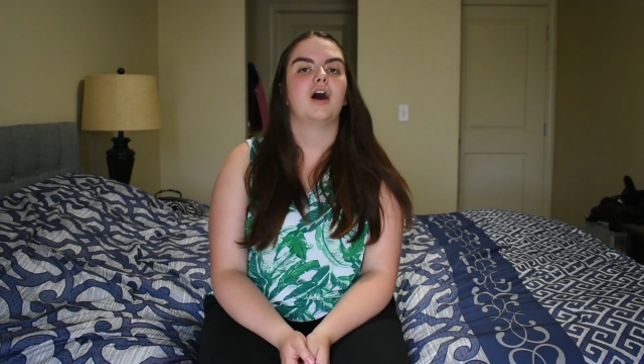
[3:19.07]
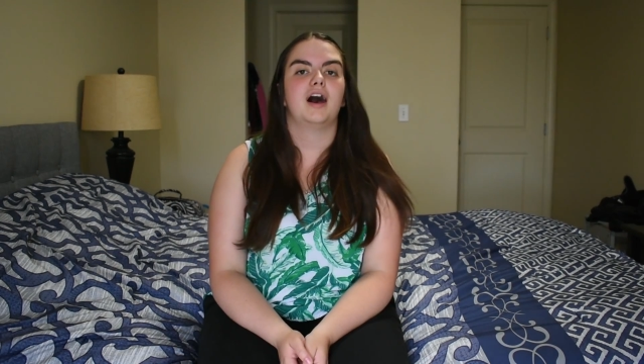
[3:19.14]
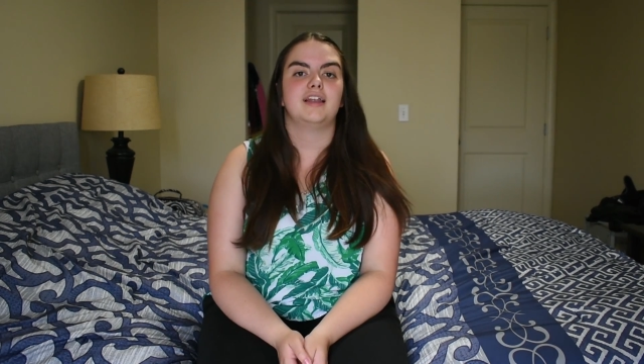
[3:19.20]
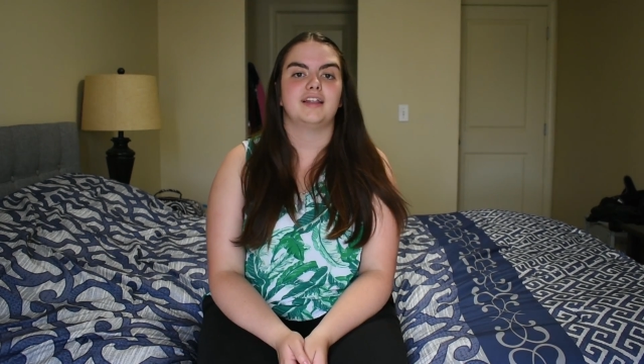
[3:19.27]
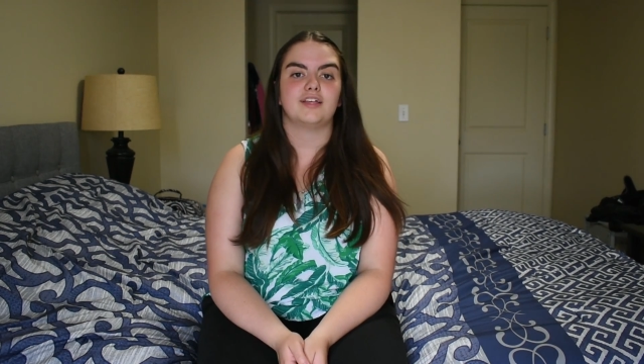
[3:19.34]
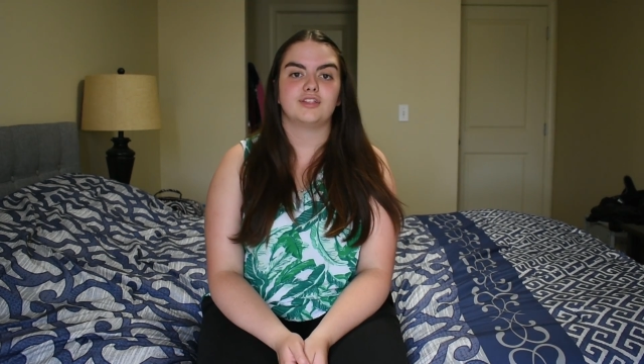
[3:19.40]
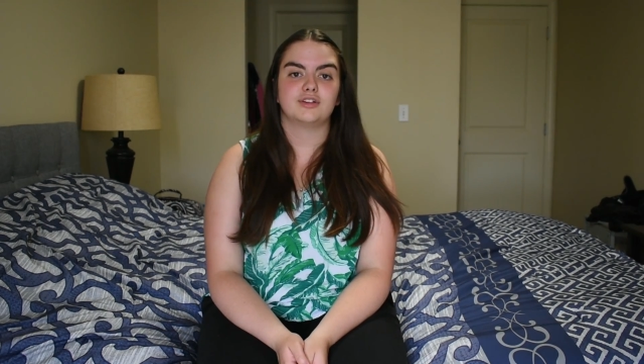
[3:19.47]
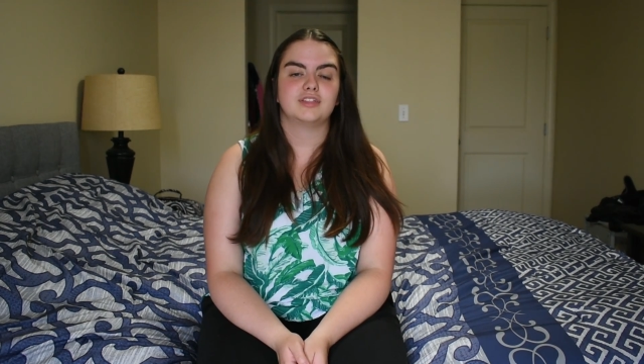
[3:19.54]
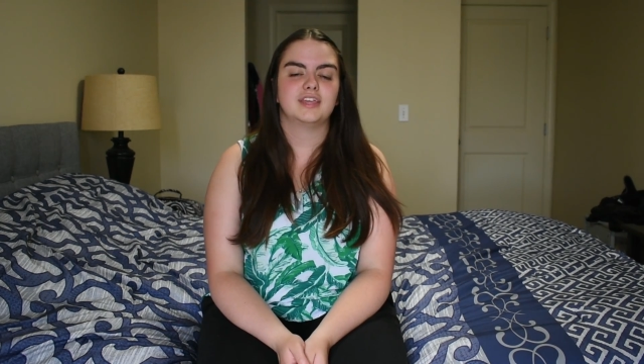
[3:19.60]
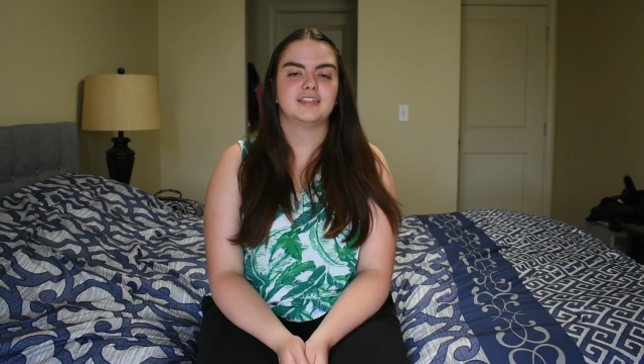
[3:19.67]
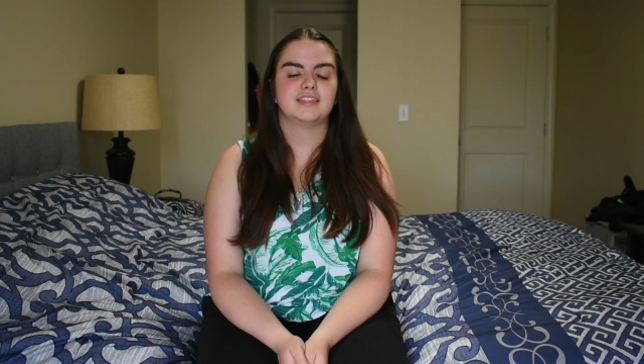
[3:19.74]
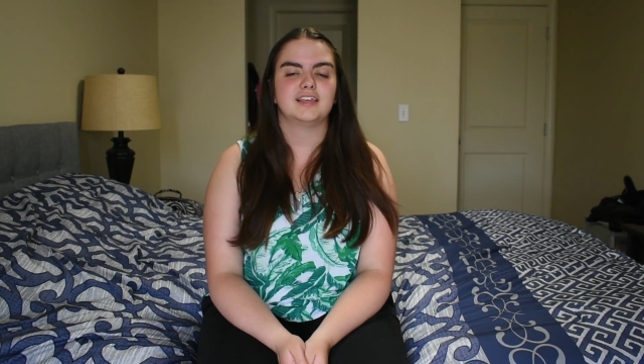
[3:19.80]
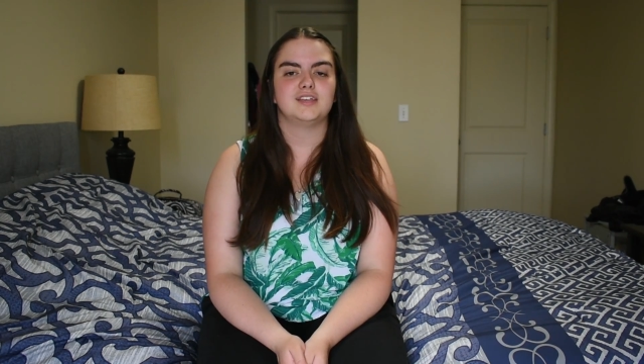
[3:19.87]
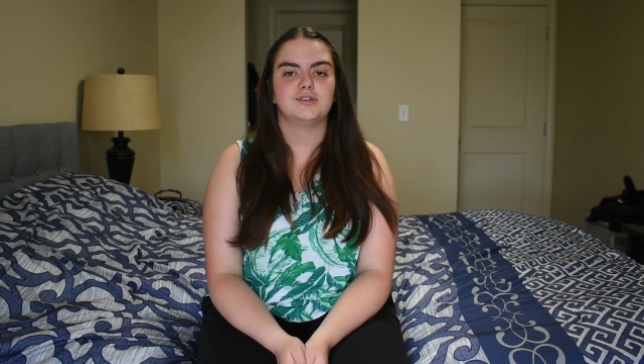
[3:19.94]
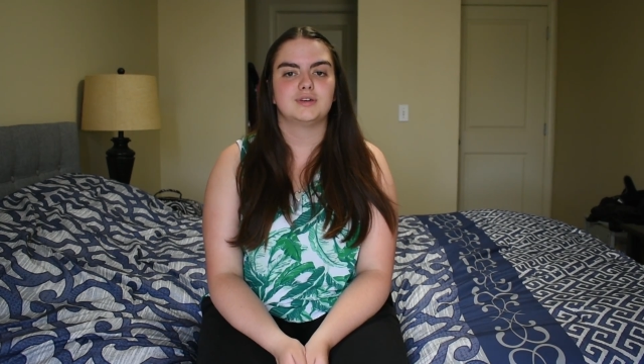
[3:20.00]
Another
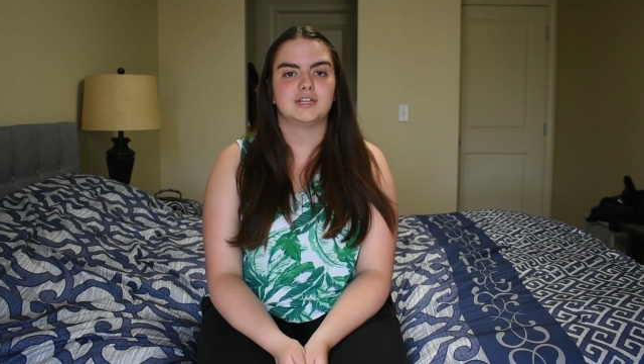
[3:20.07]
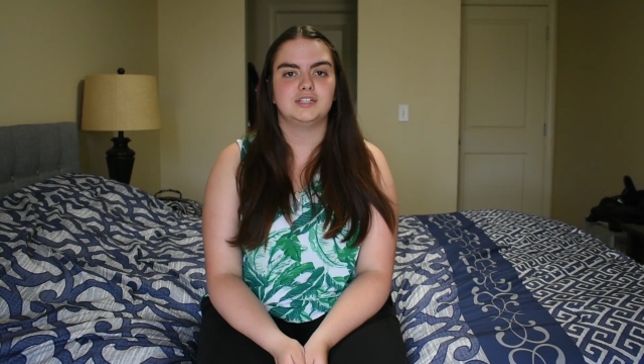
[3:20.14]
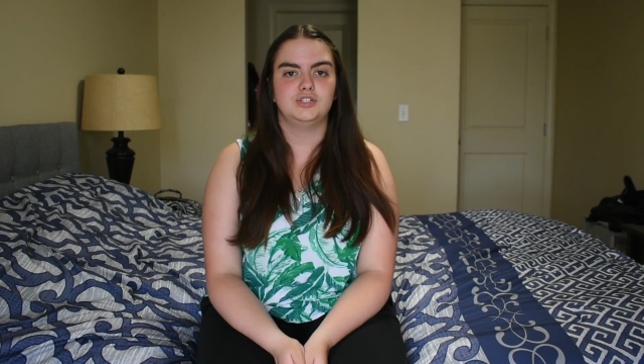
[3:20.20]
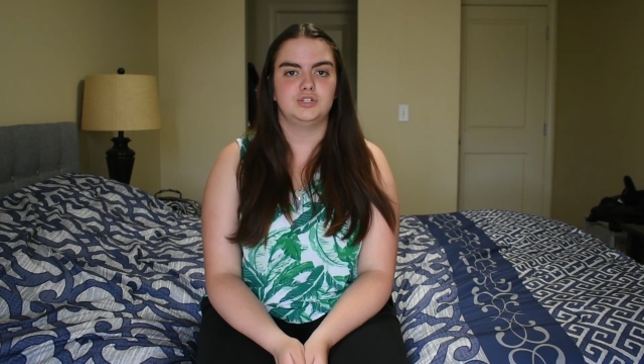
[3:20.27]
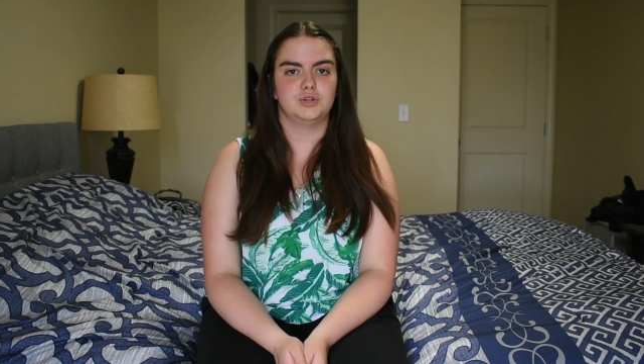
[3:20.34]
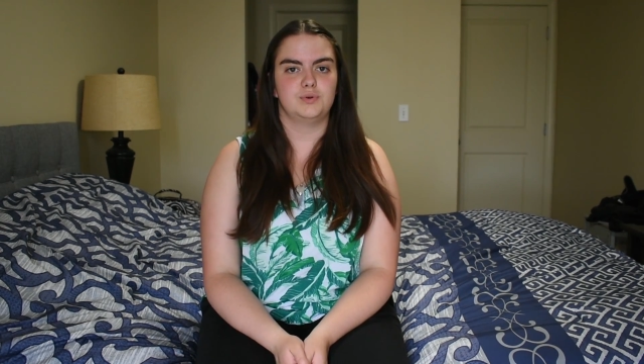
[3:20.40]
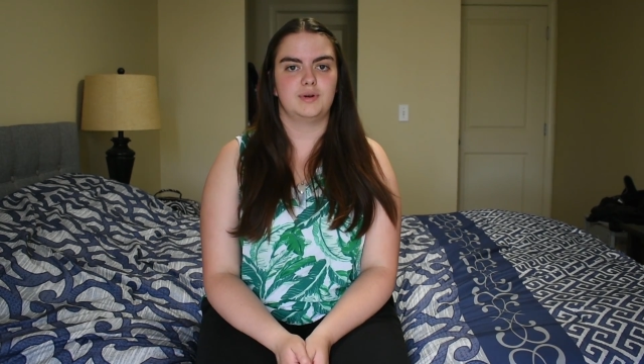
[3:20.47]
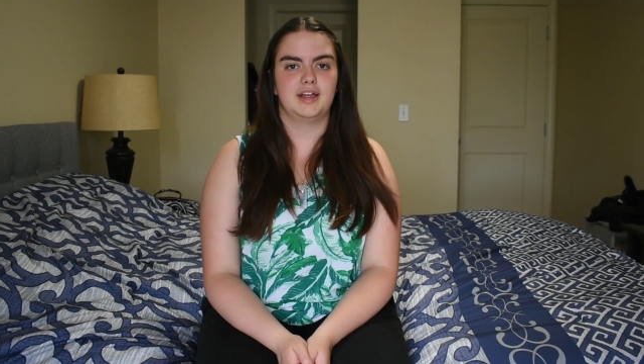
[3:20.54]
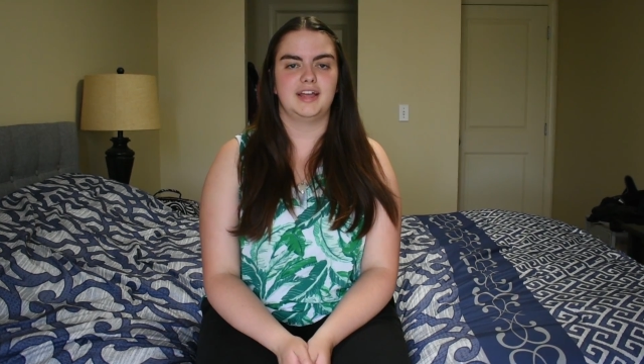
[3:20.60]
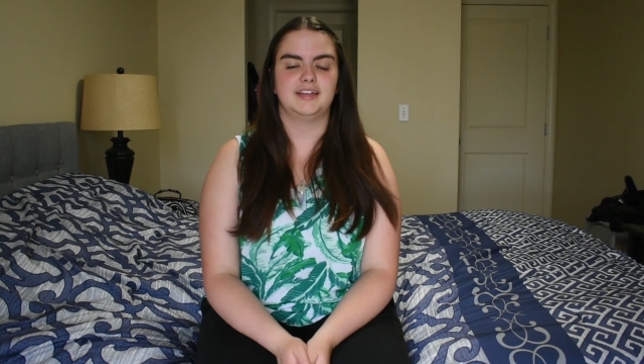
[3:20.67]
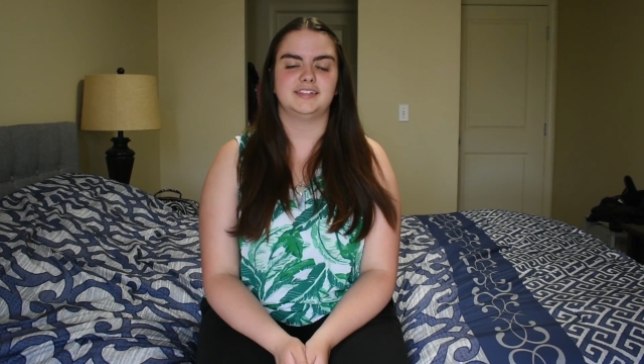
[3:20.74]
thing that you can do